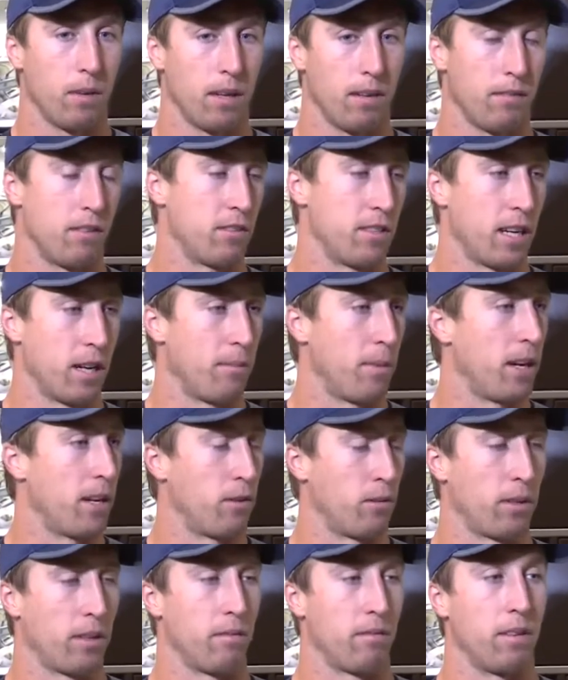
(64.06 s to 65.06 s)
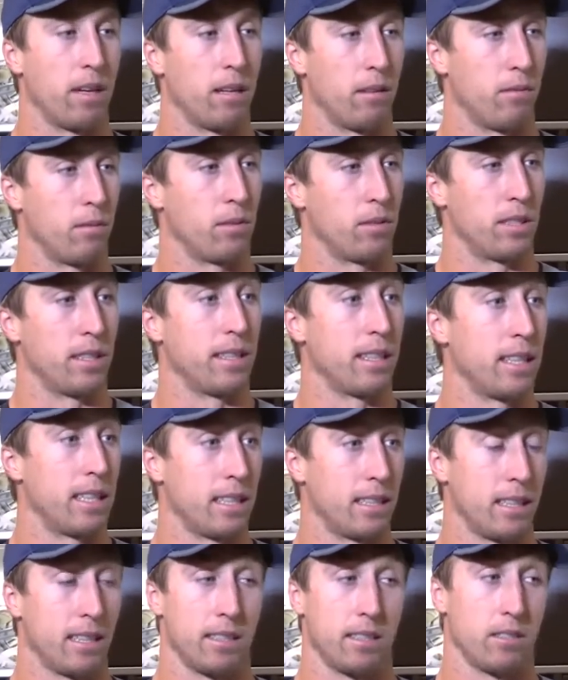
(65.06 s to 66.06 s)
If there's anybody who can fight through something
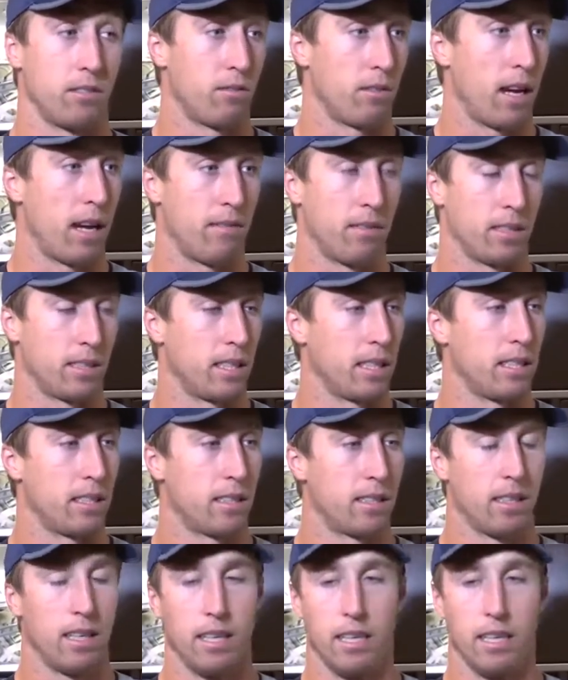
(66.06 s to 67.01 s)
like this, it's Travis. He's